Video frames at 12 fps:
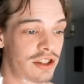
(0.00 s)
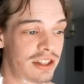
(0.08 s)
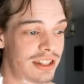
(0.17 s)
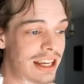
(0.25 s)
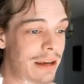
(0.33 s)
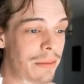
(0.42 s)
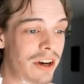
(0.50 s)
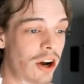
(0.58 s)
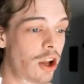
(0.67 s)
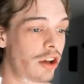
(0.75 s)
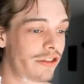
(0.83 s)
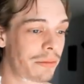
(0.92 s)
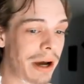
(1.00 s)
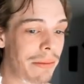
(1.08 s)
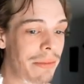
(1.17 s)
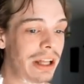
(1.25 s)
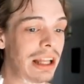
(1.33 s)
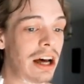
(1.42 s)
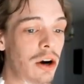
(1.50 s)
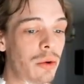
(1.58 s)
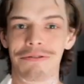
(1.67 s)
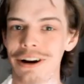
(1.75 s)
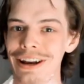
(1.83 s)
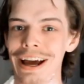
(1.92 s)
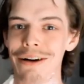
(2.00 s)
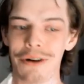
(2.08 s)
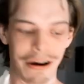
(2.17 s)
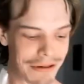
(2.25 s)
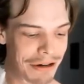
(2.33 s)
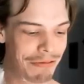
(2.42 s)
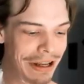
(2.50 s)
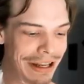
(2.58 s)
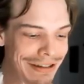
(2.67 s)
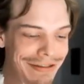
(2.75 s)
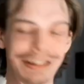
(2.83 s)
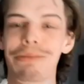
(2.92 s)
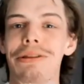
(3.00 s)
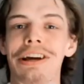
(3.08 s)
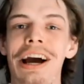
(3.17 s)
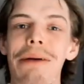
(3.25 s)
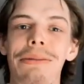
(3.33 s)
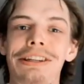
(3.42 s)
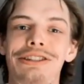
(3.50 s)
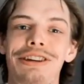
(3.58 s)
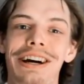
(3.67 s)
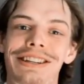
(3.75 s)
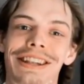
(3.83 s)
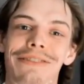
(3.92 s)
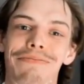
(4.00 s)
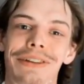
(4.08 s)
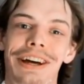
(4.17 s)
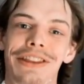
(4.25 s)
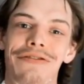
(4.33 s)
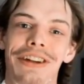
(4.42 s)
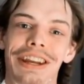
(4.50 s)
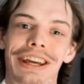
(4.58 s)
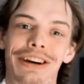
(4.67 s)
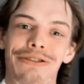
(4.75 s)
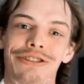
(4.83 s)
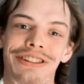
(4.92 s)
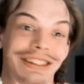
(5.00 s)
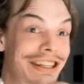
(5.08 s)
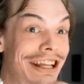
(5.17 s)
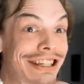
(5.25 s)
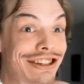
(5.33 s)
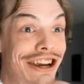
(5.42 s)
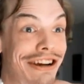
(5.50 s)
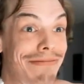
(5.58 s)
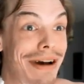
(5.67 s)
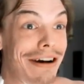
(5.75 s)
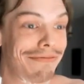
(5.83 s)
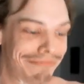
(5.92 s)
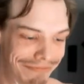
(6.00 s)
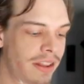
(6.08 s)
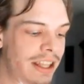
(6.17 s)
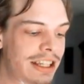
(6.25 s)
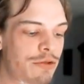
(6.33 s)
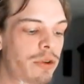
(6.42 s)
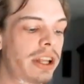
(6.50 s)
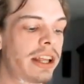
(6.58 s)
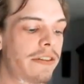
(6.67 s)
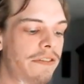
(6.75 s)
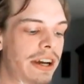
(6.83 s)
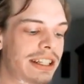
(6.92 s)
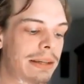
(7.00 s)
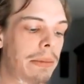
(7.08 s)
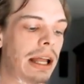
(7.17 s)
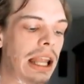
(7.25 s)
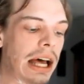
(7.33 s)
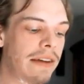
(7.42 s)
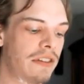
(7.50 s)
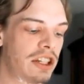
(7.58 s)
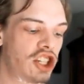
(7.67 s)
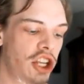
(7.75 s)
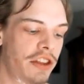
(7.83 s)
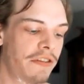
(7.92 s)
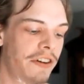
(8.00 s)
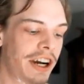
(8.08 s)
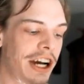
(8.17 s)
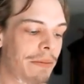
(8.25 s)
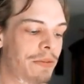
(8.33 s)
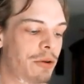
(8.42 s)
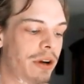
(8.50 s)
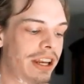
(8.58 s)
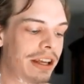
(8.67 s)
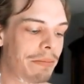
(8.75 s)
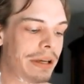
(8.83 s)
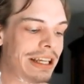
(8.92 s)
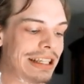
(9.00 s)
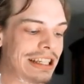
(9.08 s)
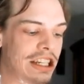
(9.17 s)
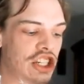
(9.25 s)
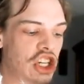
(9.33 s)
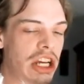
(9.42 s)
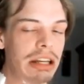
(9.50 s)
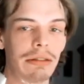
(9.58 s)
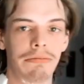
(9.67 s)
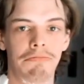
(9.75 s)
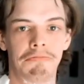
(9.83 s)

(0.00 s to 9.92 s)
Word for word: semen all over my pillow. Right now, I'm gonna read some of the comments you guys left me on the videos. So let's check them out. This really affected my life. Shut the fuck up, you idiot piece of shit.